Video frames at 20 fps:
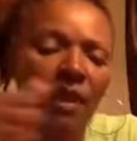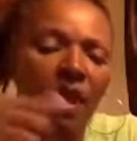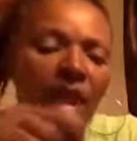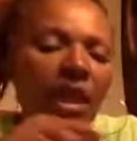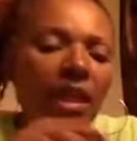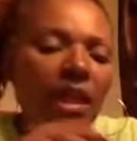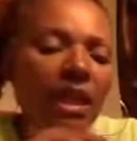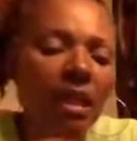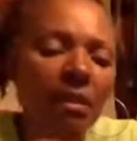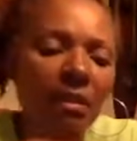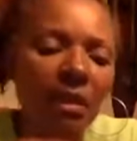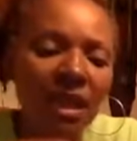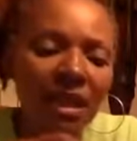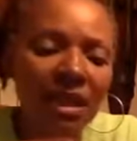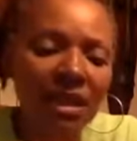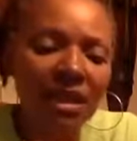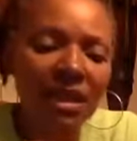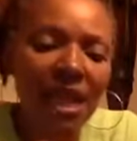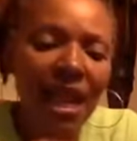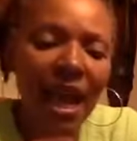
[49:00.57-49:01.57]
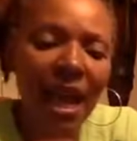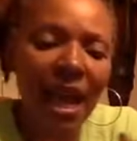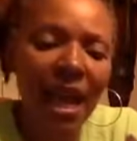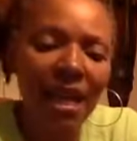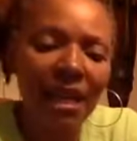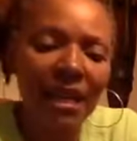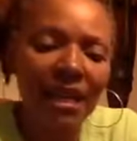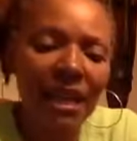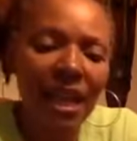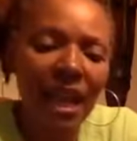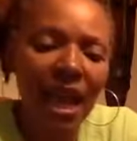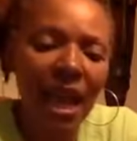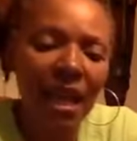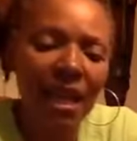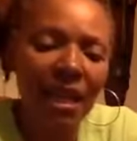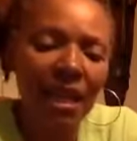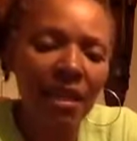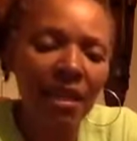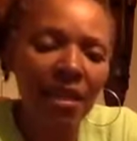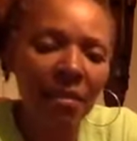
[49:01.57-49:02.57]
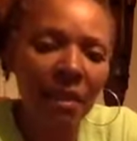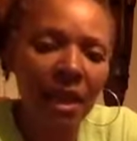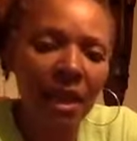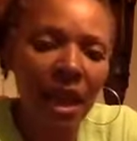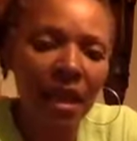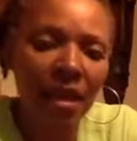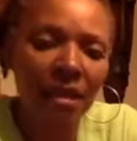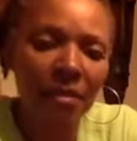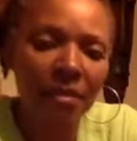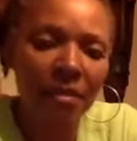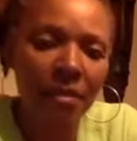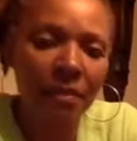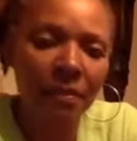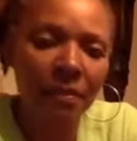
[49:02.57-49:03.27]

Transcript: and then I'm going to tie a knot in the bottom.